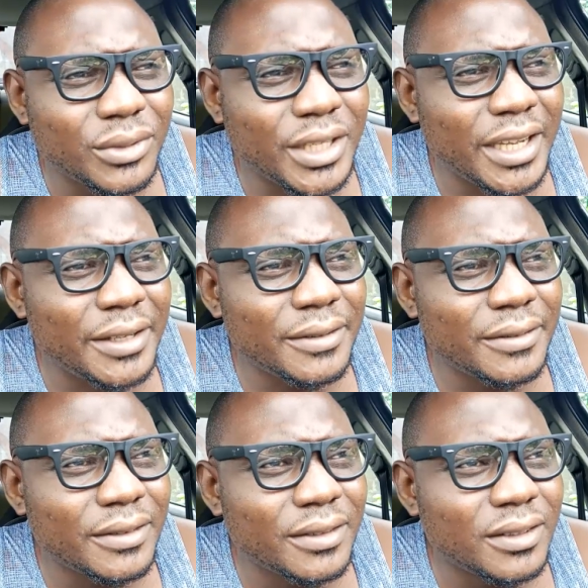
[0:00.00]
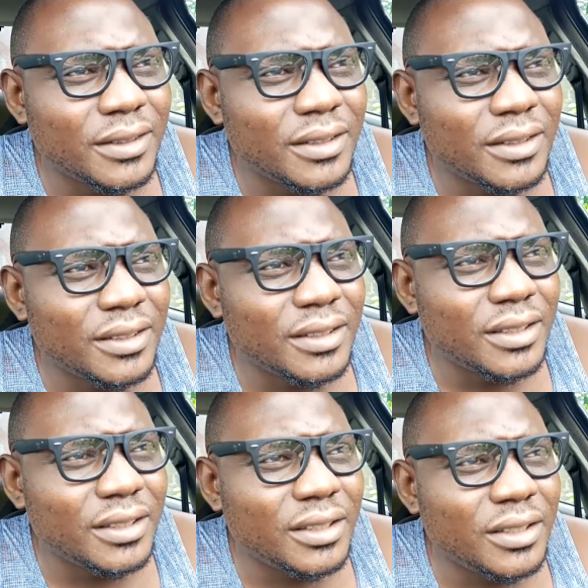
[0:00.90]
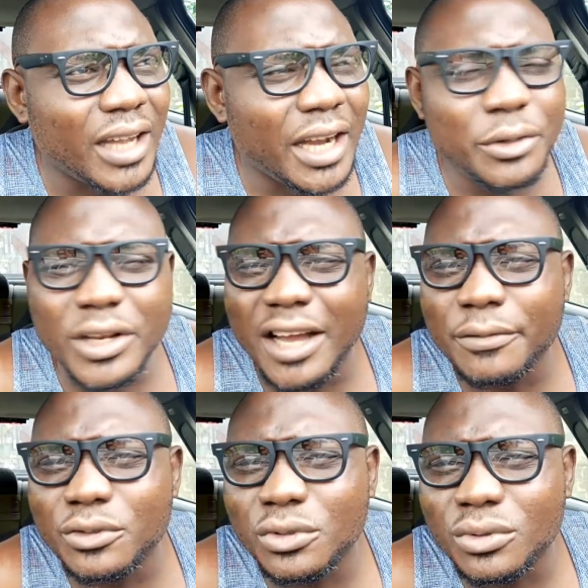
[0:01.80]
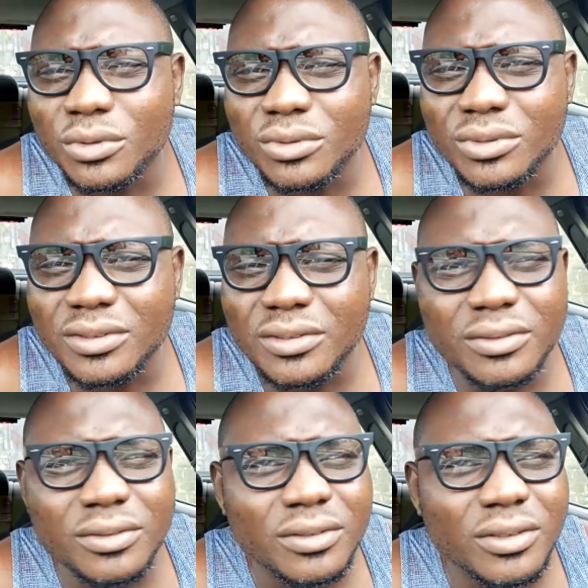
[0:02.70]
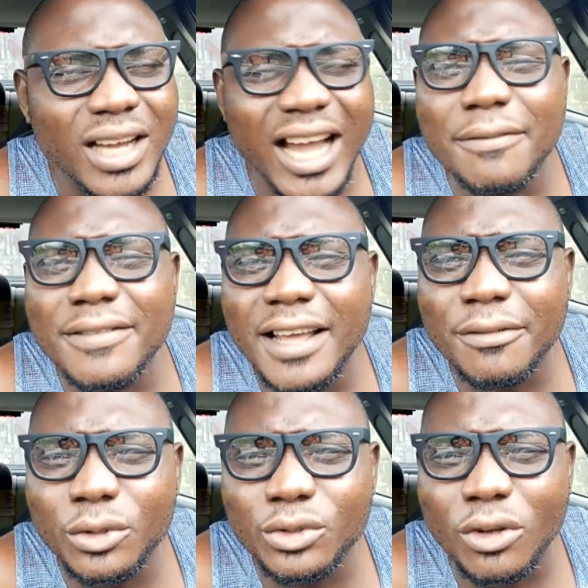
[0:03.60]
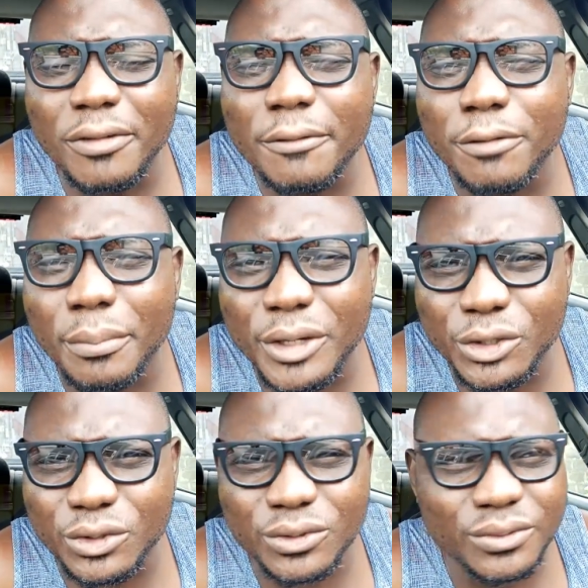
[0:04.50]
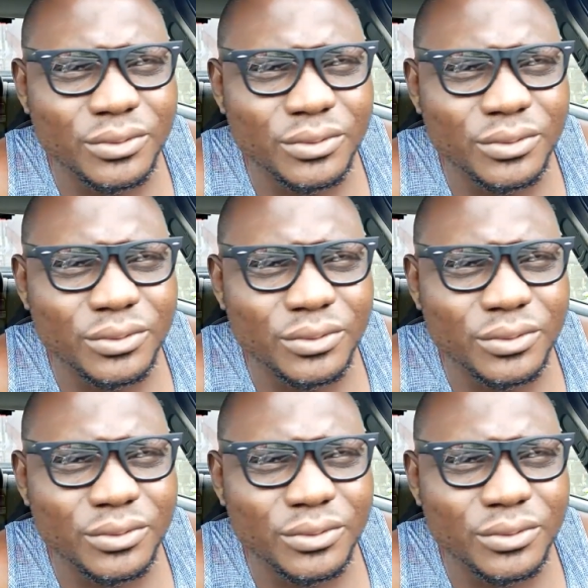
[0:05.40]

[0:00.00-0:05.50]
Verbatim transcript: Okay? And you have to have levels of information